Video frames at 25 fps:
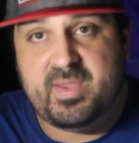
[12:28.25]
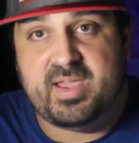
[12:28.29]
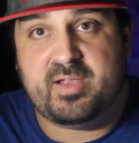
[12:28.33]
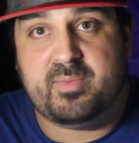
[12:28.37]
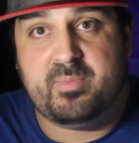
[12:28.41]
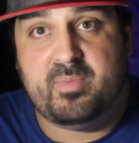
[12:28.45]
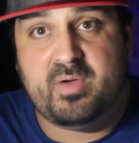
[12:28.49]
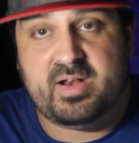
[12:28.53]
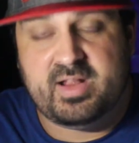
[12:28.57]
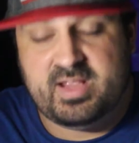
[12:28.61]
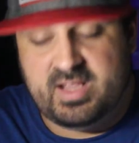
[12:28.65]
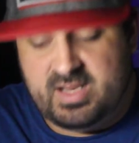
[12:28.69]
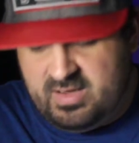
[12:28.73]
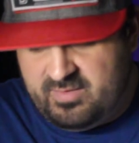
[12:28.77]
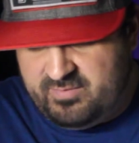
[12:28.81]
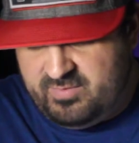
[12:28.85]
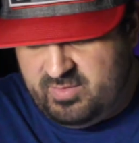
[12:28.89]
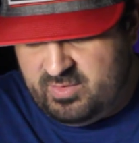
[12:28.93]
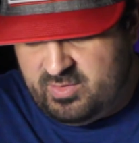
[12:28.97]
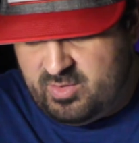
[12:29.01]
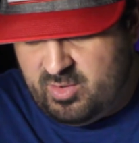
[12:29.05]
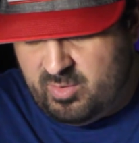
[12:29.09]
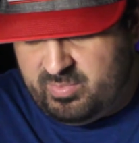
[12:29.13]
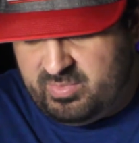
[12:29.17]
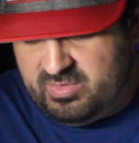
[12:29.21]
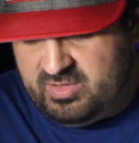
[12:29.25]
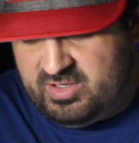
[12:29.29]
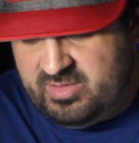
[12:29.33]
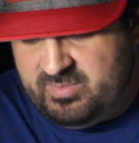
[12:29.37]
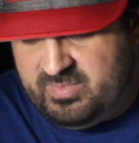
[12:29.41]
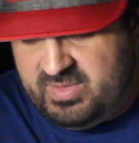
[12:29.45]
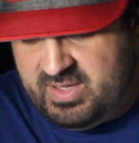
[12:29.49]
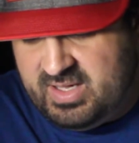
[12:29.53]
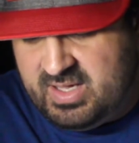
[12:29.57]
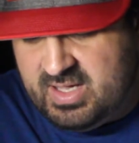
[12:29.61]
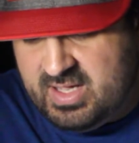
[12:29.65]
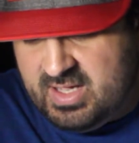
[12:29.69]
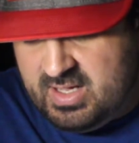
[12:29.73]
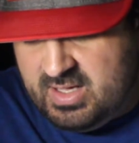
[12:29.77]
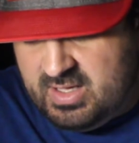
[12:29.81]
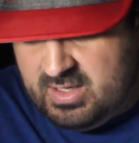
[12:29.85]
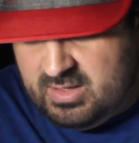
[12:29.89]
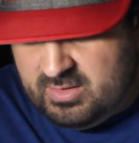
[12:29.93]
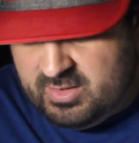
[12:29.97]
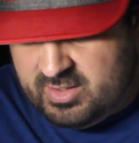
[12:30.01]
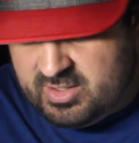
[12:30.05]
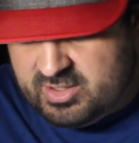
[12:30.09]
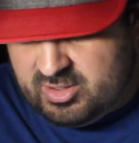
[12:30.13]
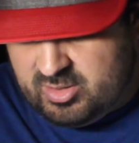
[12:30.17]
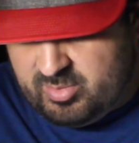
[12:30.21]
make money. And if you don't believe me,
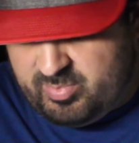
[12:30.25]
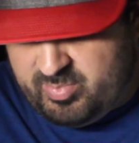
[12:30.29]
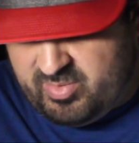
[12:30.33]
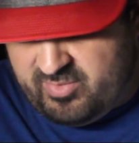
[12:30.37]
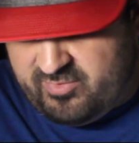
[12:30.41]
look at the